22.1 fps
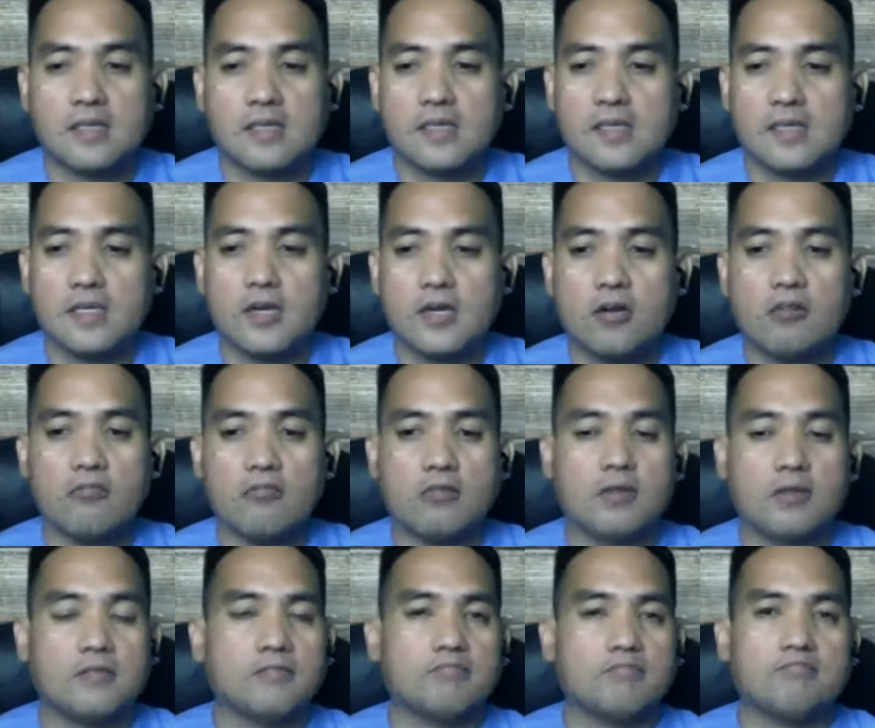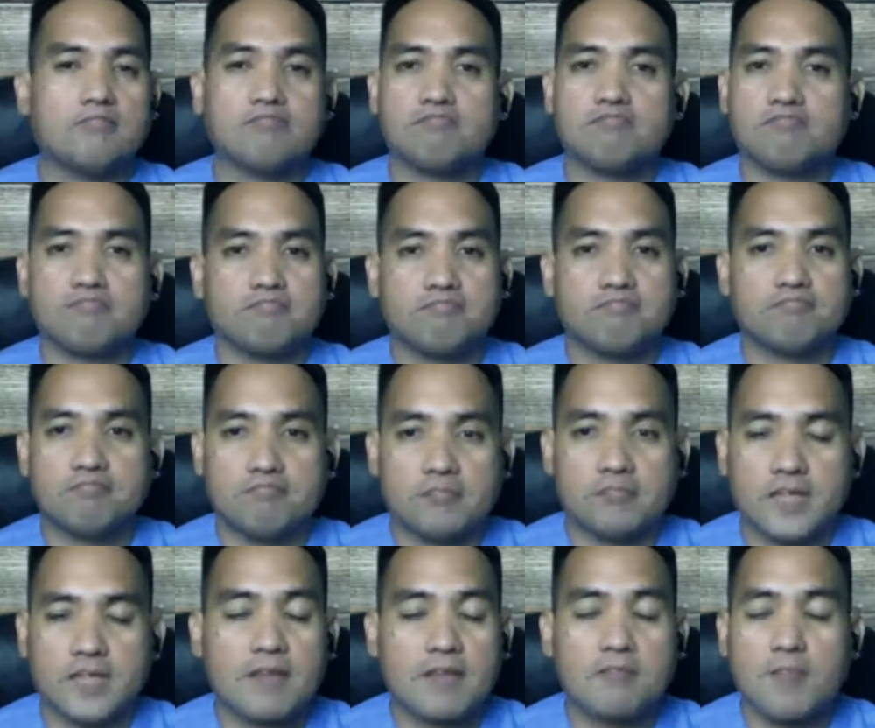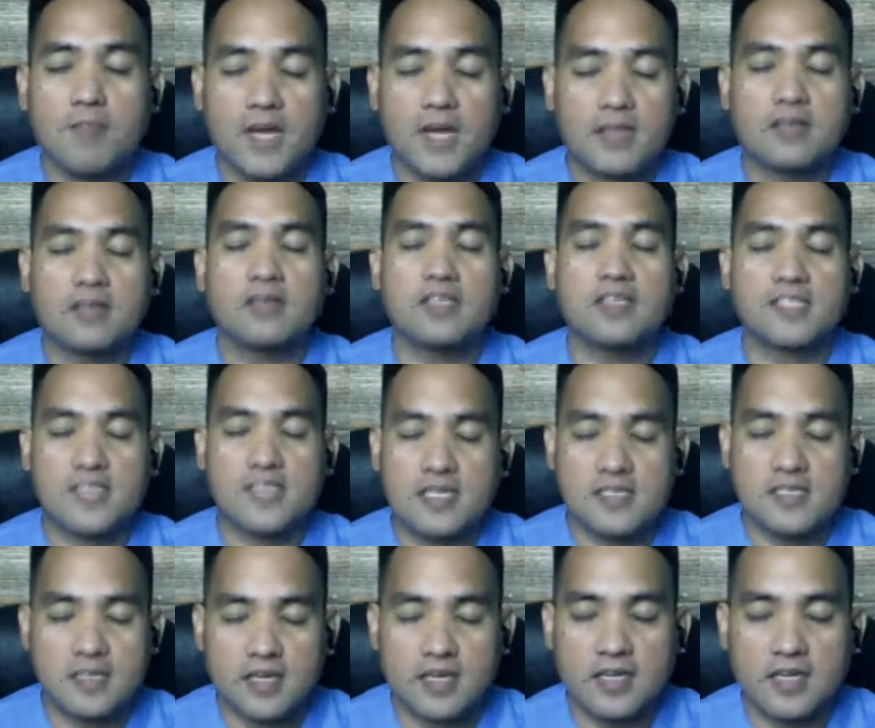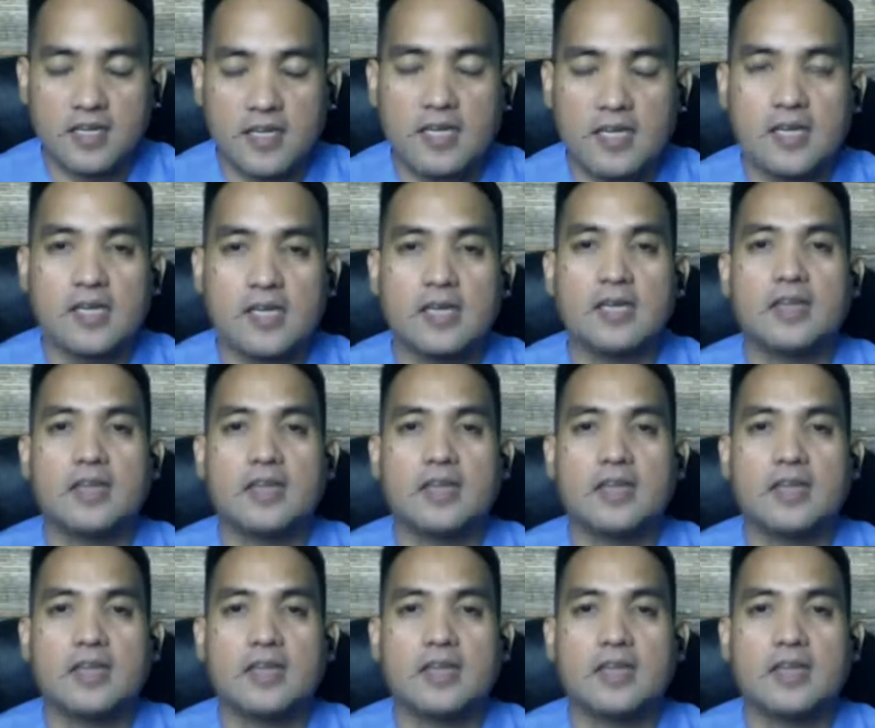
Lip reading: they have medical necessity again,